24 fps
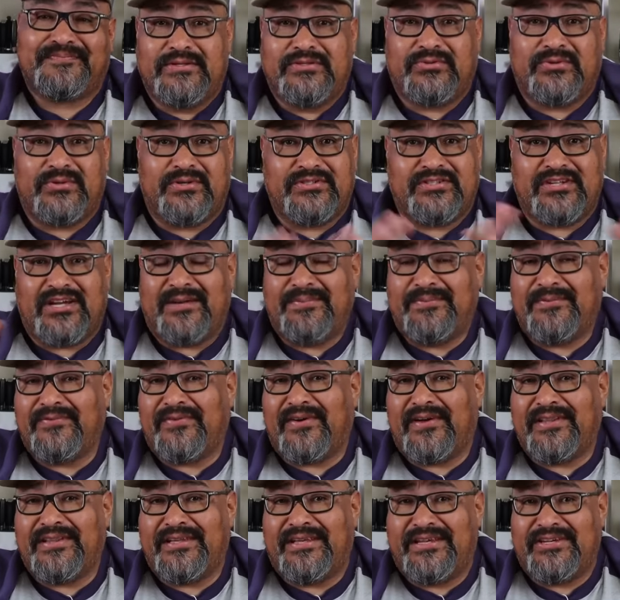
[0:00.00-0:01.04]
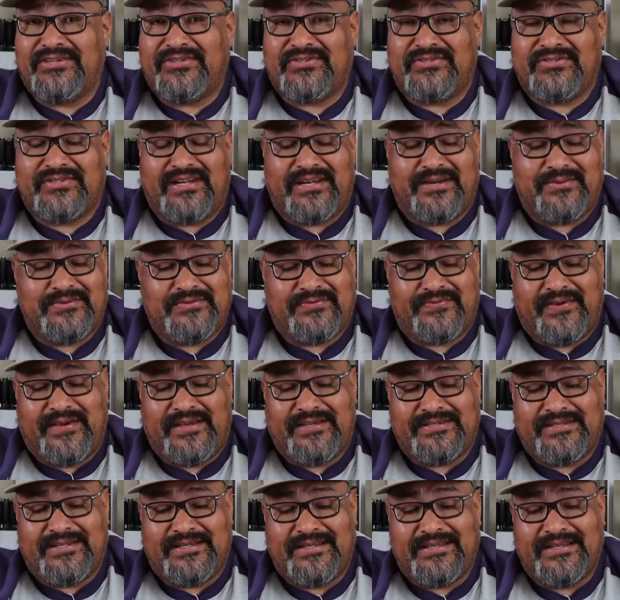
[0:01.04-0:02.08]
So on top of all the issues that I was
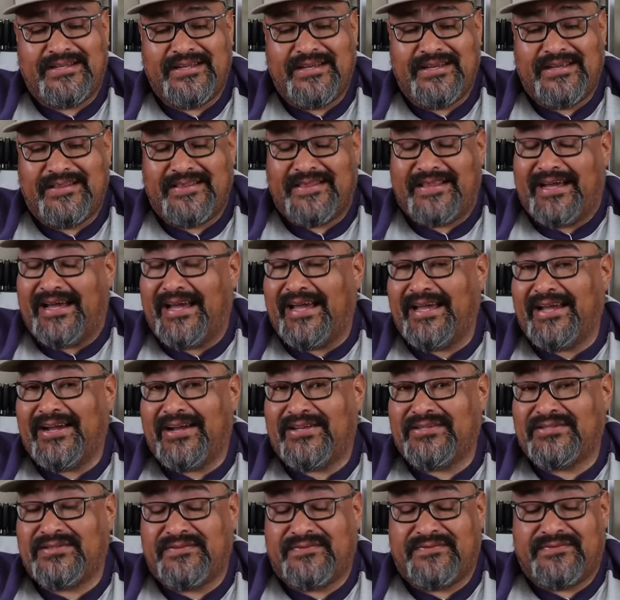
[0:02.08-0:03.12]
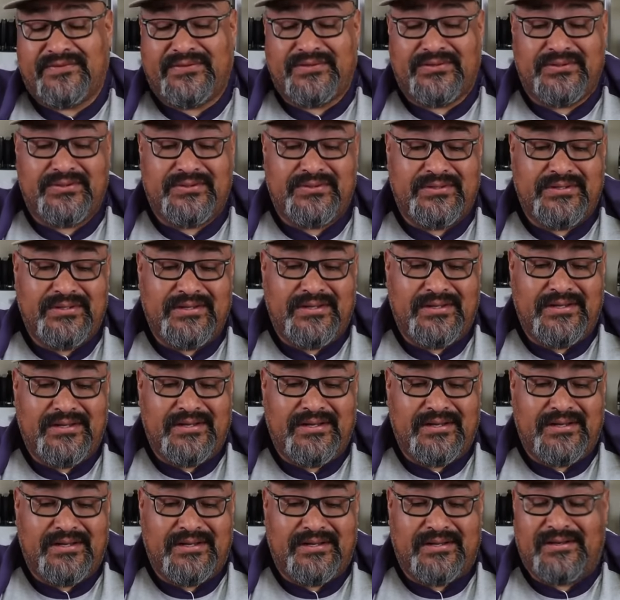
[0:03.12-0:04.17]
facing, the high cost of food,
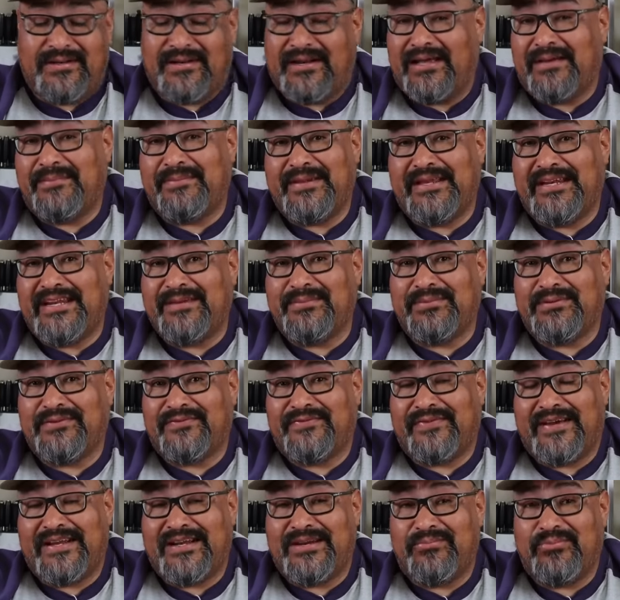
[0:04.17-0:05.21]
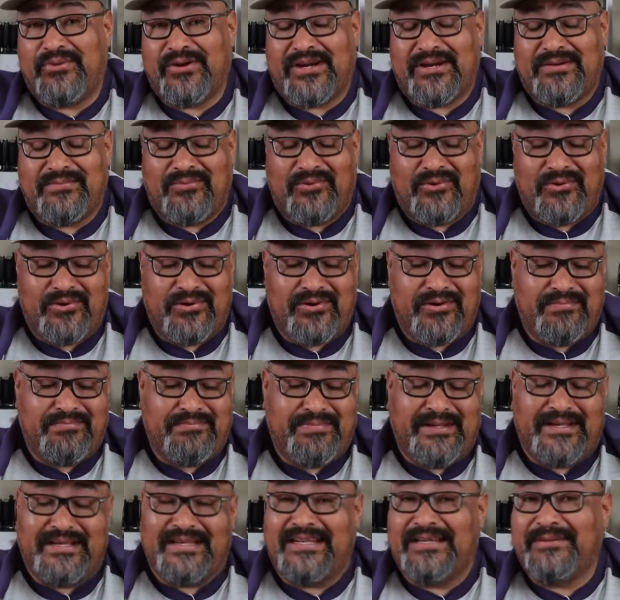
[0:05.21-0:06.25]
not being able to find a brick and mortar,
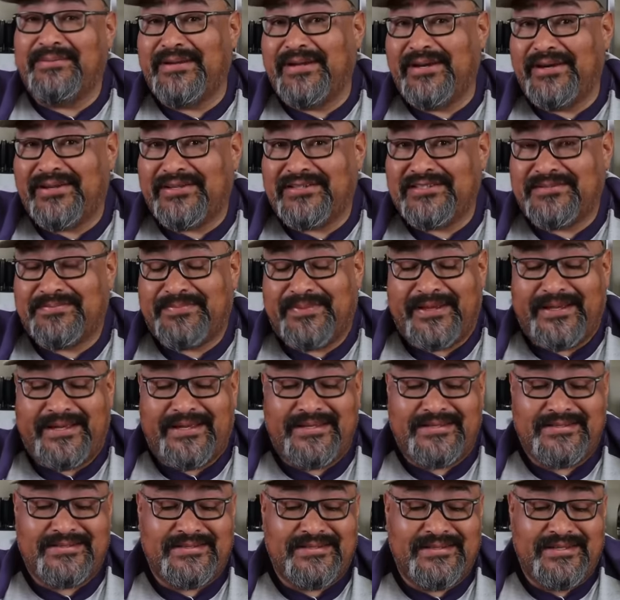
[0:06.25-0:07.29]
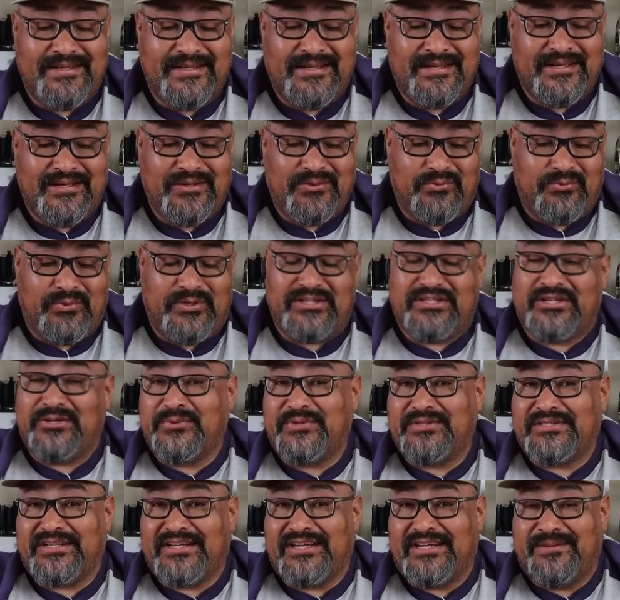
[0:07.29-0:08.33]
being limited on space, winter
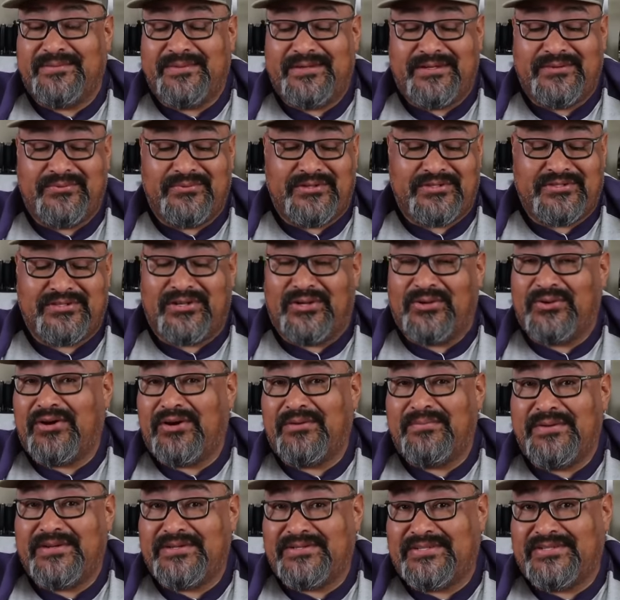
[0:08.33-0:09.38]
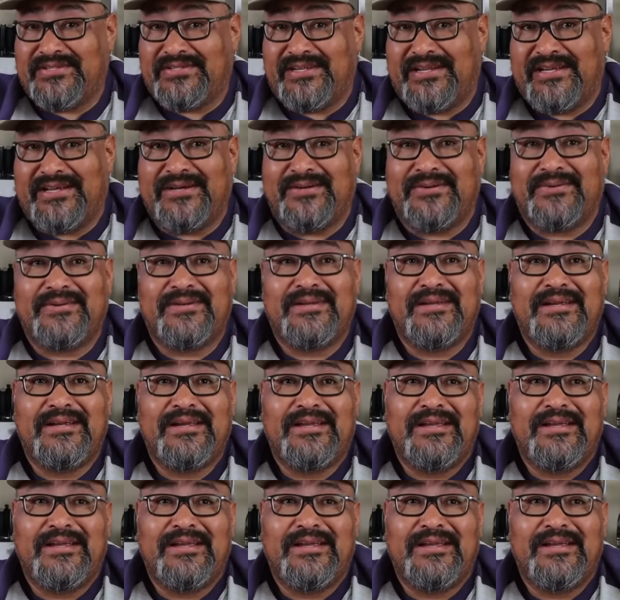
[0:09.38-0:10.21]
was coming, which slowed our business down.